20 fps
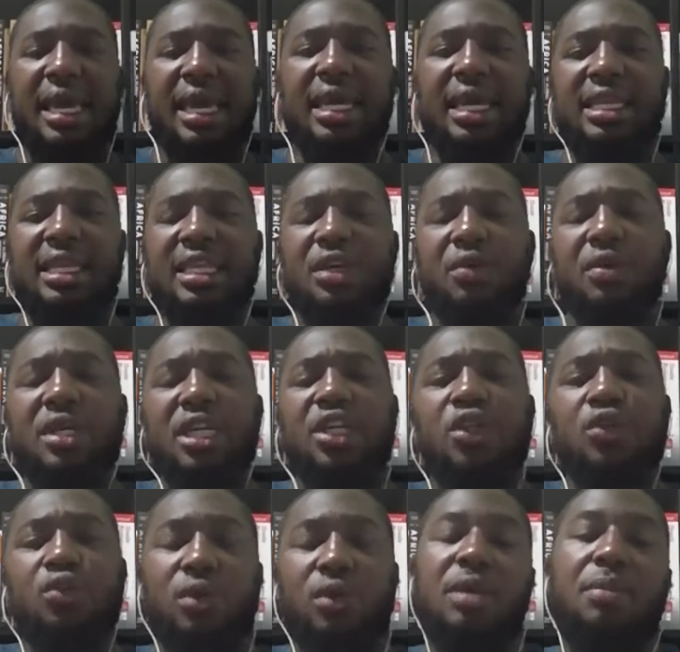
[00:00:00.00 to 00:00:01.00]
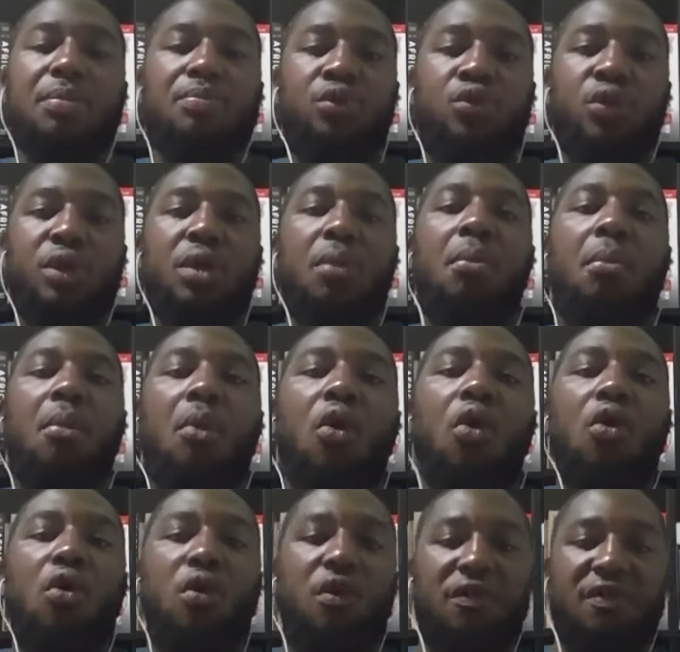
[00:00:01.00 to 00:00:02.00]
And I think we need to keep doing
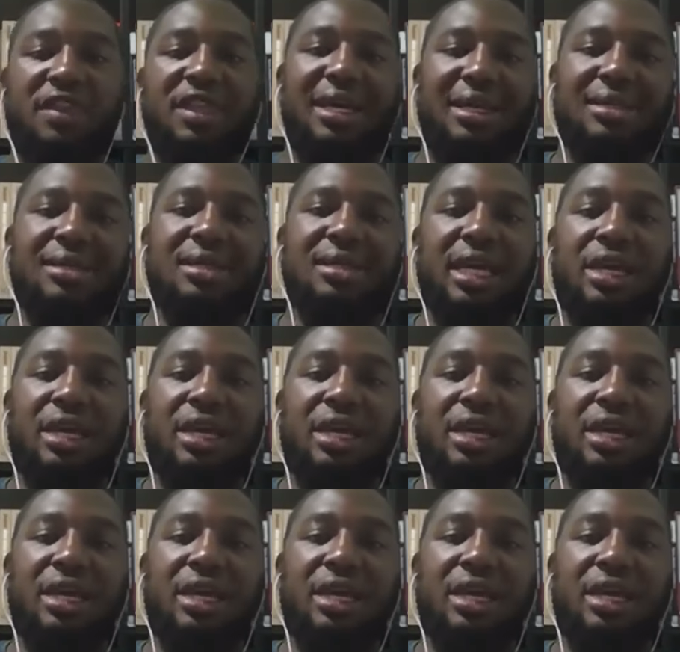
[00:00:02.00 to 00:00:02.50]
more of that.